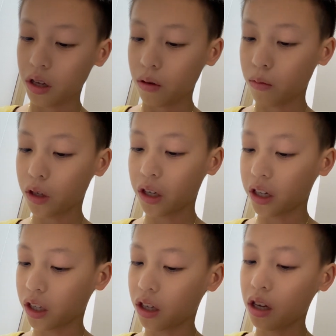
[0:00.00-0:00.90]
which
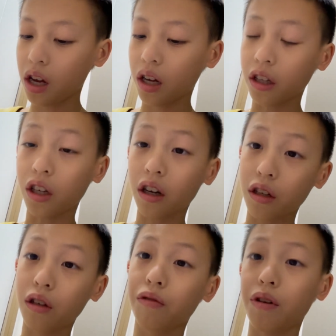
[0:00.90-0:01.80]
is
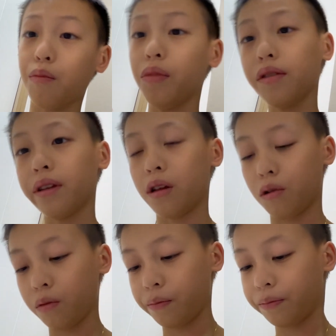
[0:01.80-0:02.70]
ducks from buffalo.